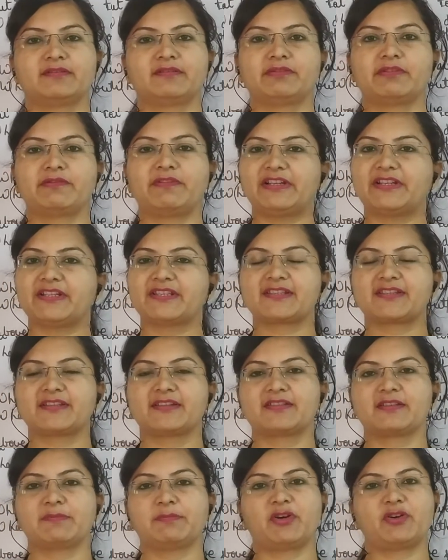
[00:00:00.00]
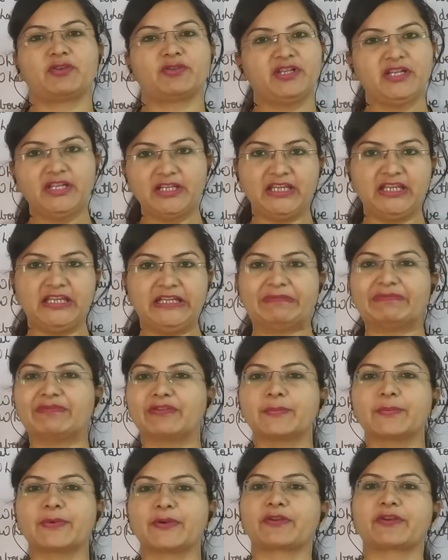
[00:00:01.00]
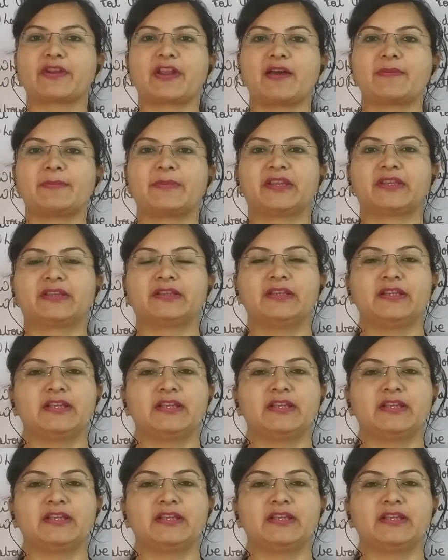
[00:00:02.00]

we will discuss about need for programming.